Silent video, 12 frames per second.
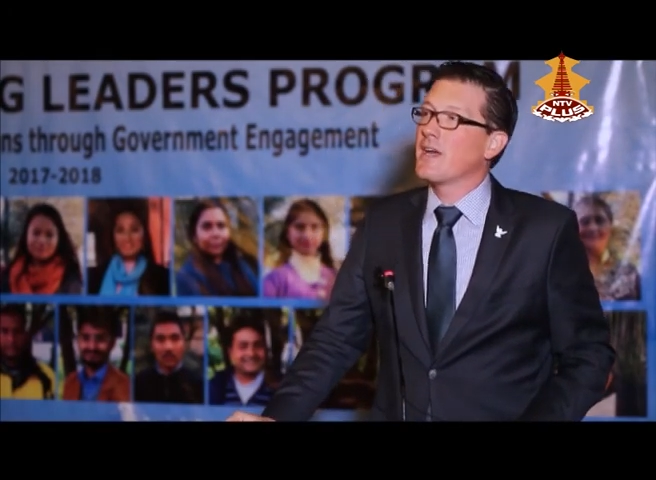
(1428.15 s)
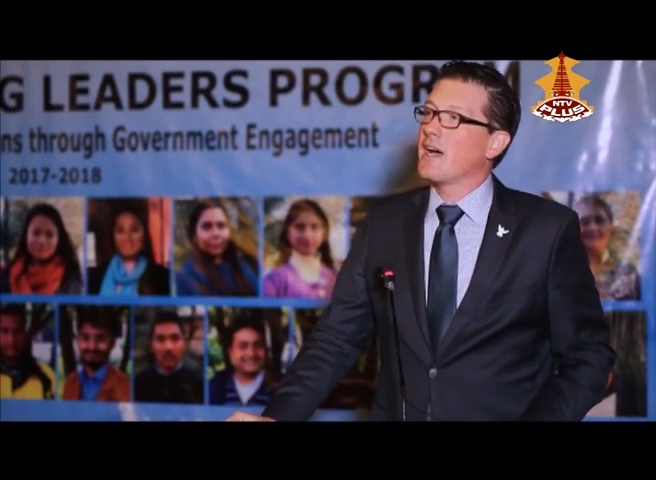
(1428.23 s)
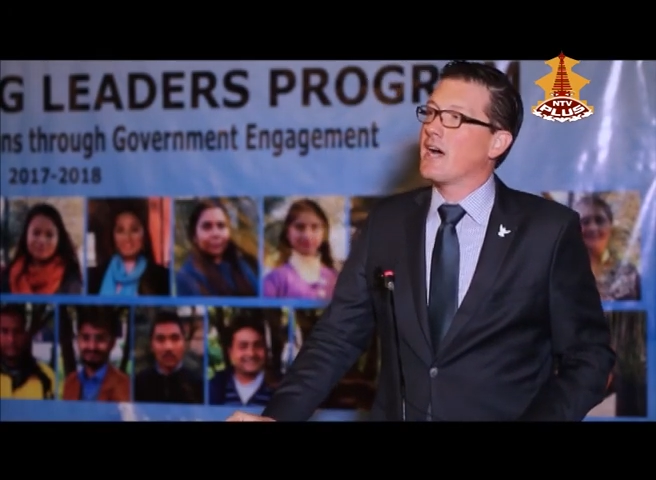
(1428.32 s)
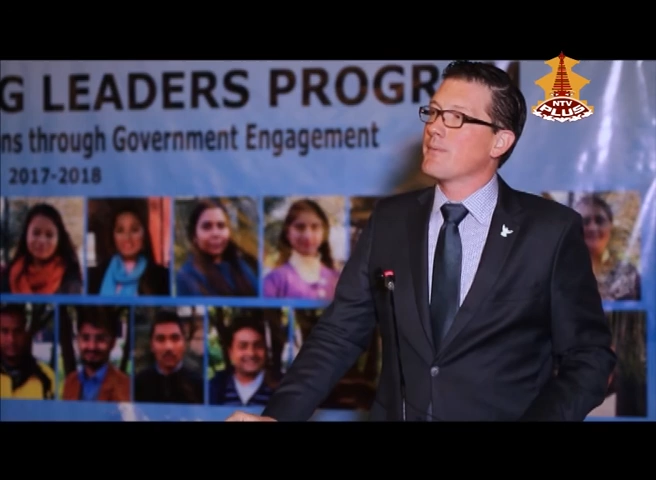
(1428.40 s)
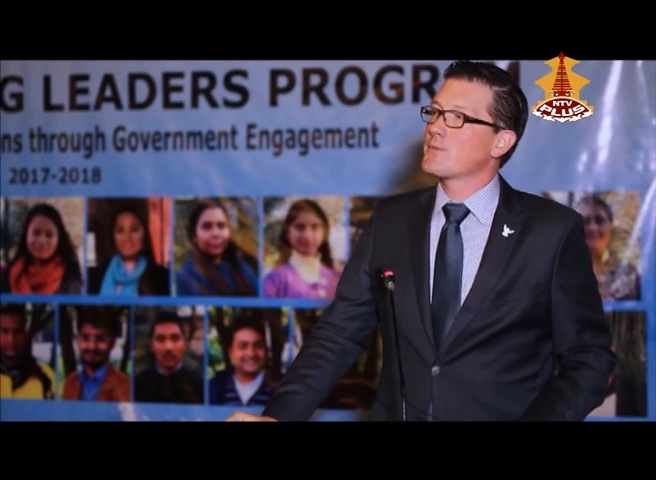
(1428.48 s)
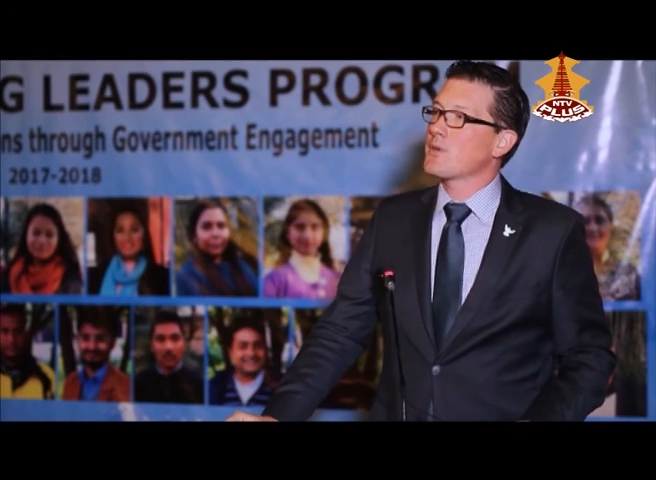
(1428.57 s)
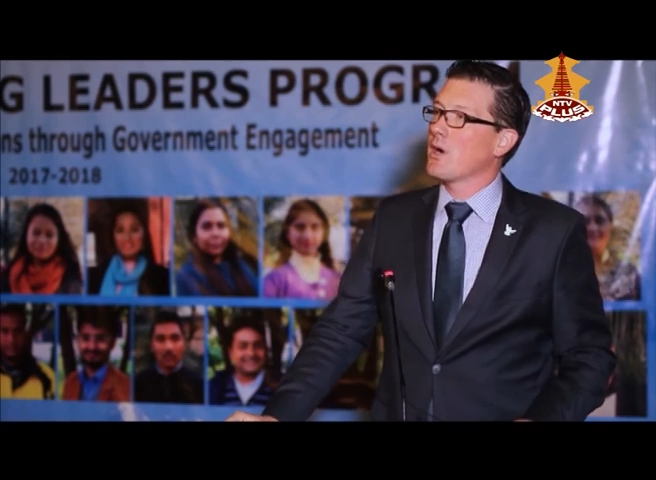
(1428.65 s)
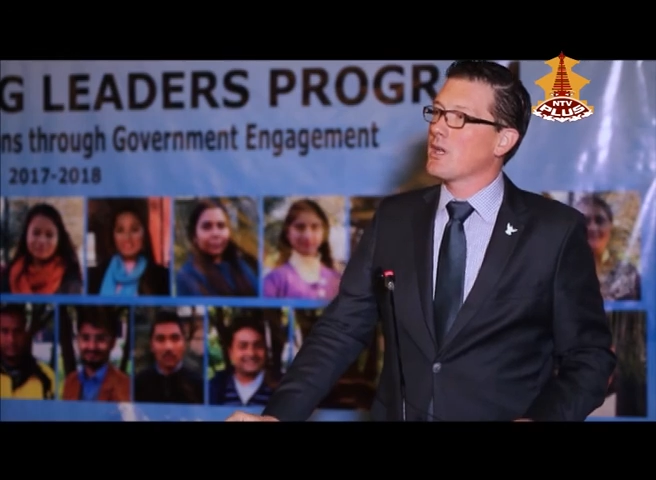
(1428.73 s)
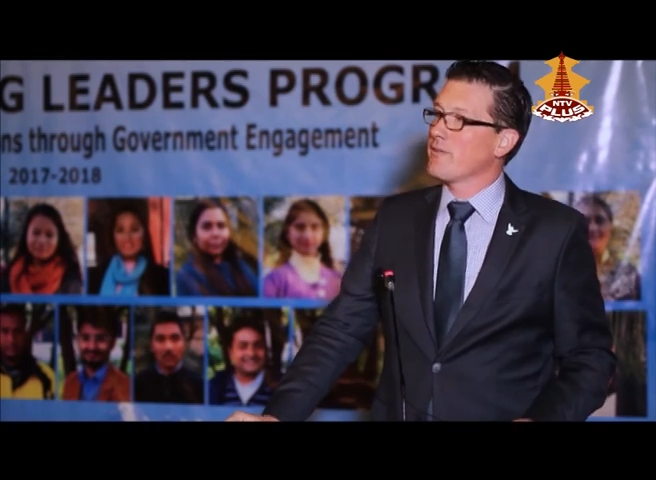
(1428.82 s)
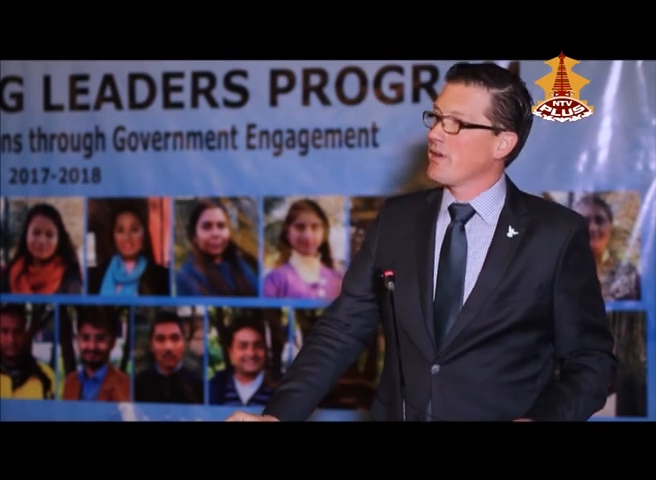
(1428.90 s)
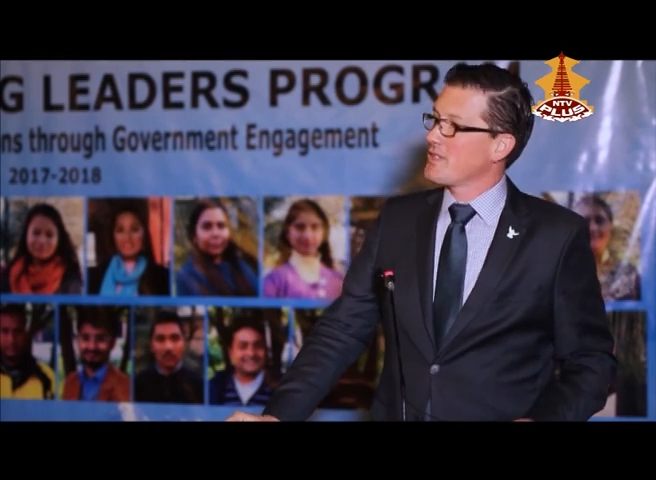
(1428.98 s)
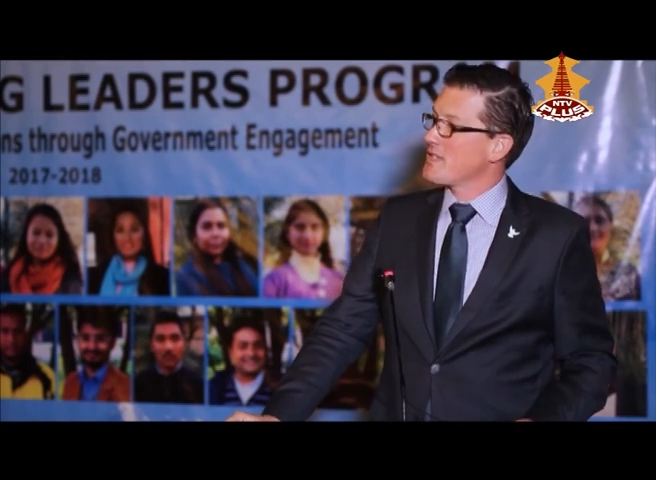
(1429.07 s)
to all
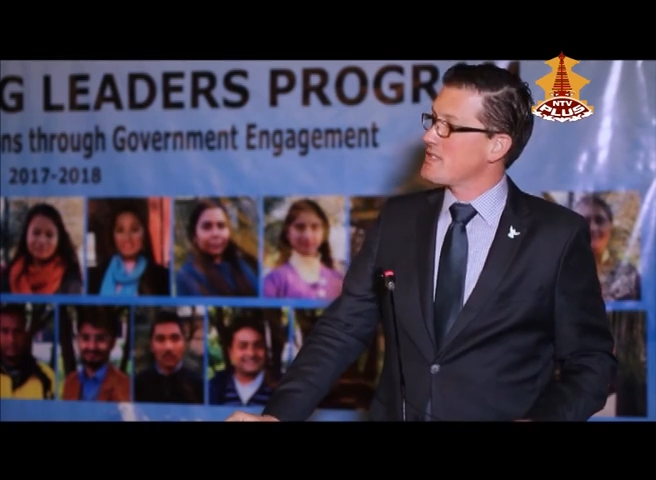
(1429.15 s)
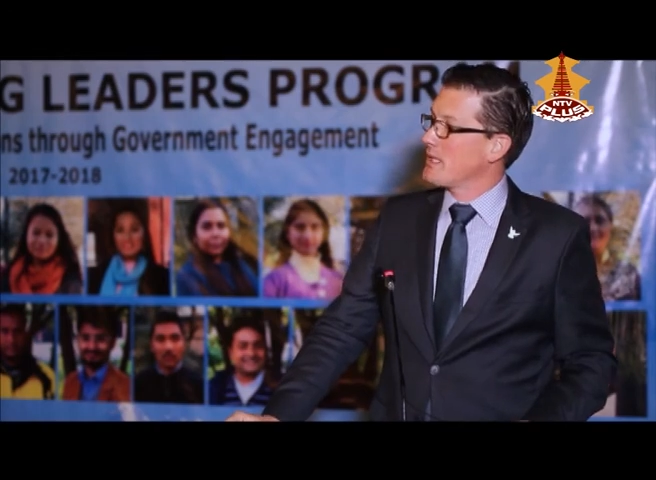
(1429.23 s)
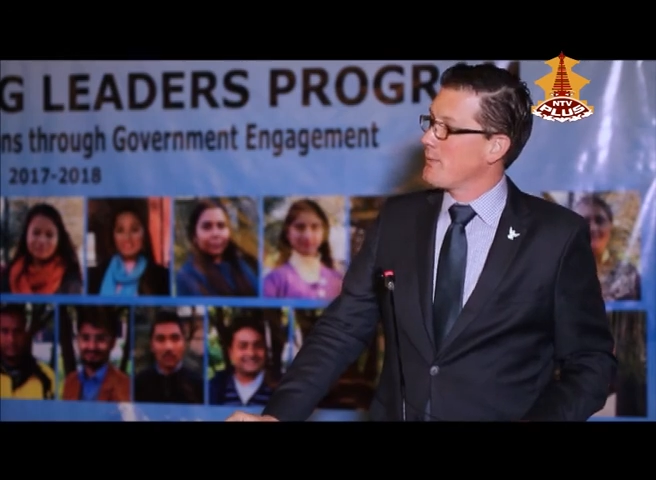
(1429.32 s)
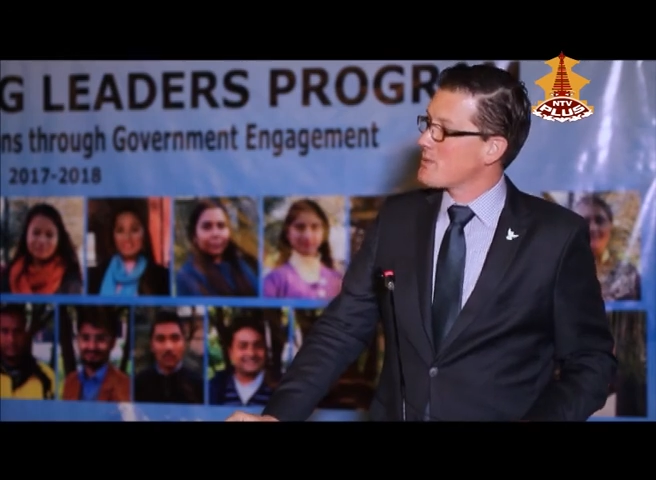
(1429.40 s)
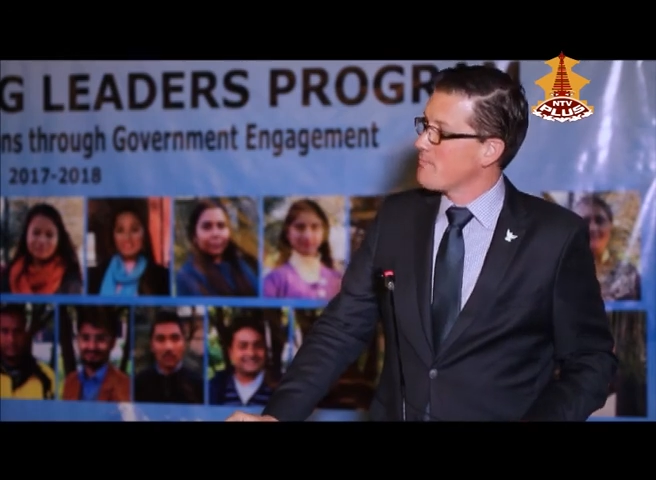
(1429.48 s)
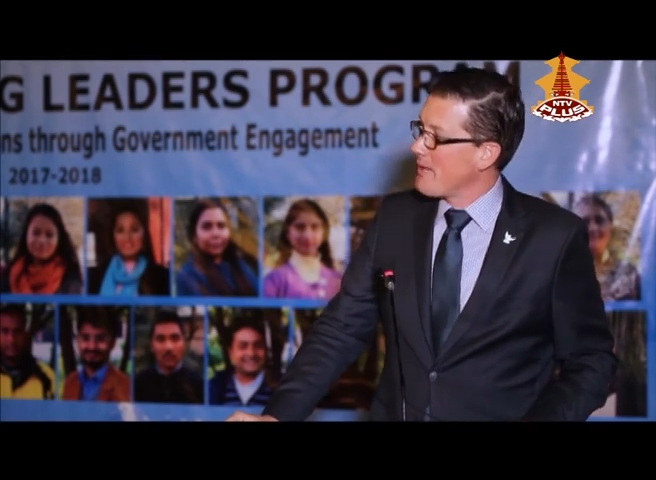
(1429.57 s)
of our distinguished